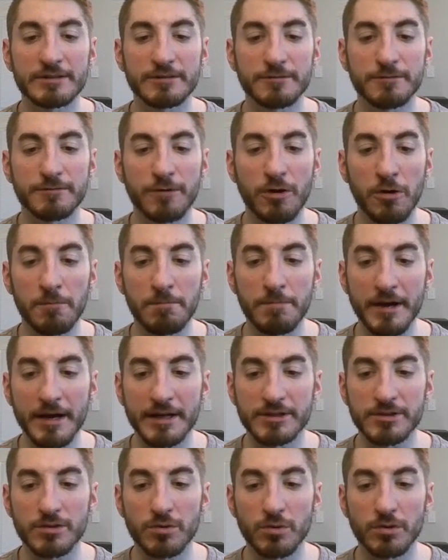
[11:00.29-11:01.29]
default
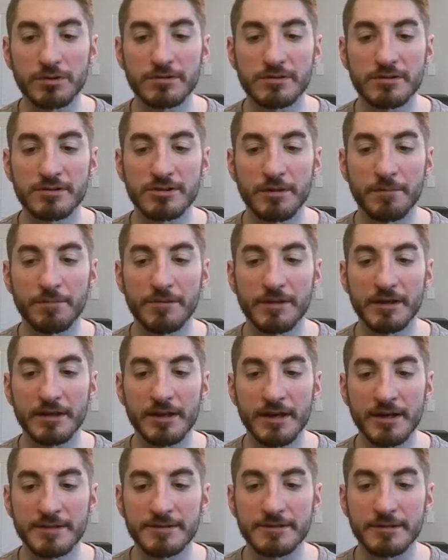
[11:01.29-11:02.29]
password to something
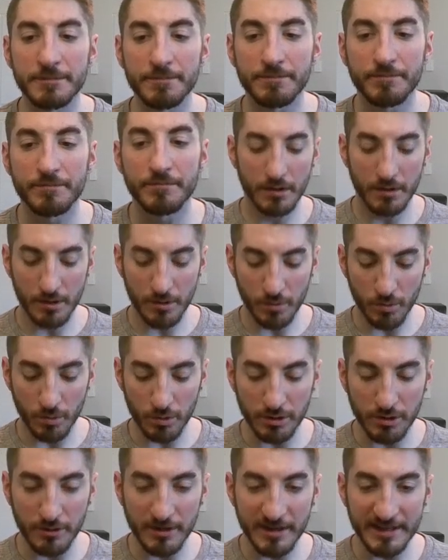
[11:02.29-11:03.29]
custom.
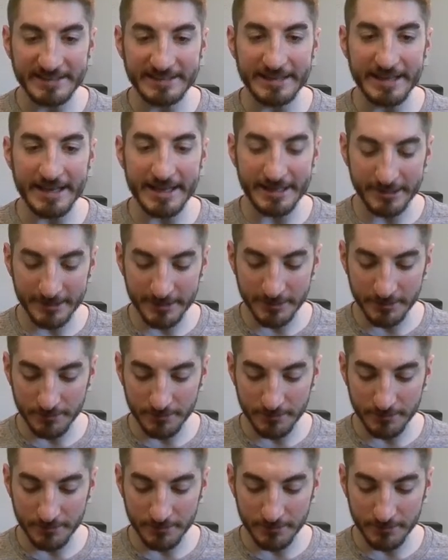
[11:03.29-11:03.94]
We'll go ahead and edit it.